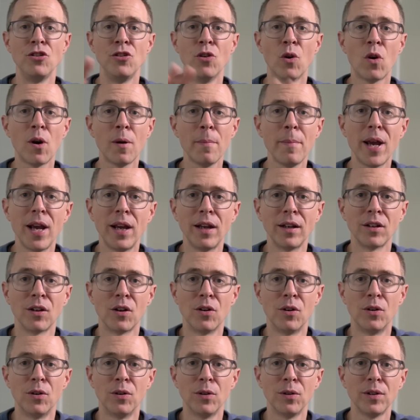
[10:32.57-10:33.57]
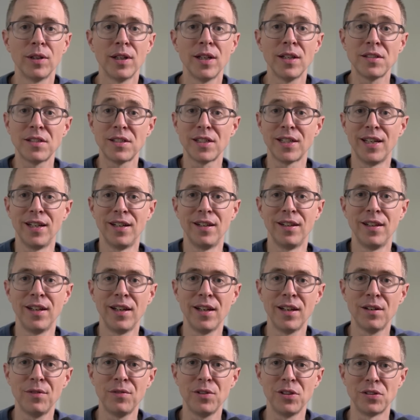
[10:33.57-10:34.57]
Your main goal is to get in
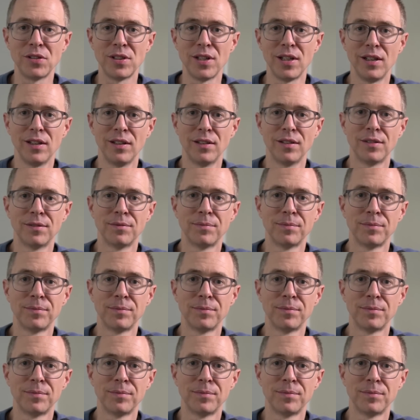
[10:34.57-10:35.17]
the interview seat.